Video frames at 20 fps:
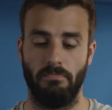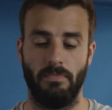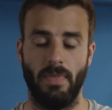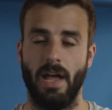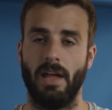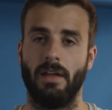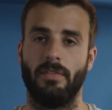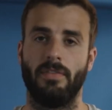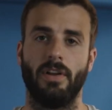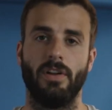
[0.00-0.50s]

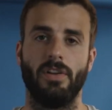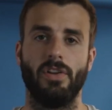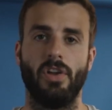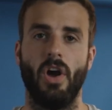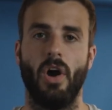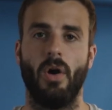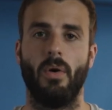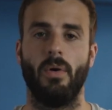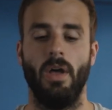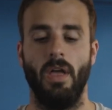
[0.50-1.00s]
That, there you
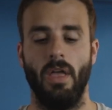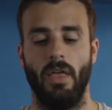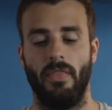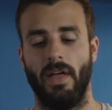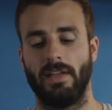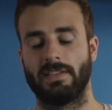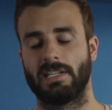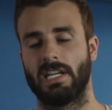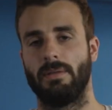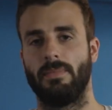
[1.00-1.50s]
go.
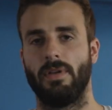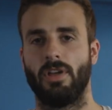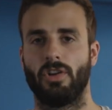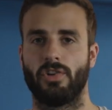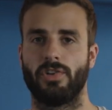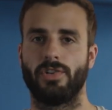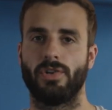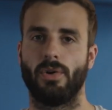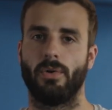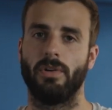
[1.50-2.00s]
That's gonna be a
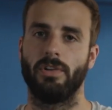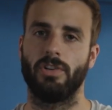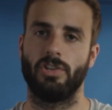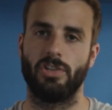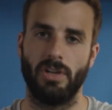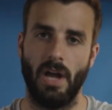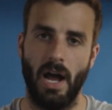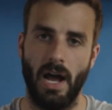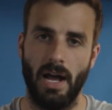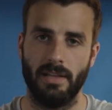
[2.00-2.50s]
short
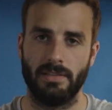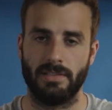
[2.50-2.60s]
shot.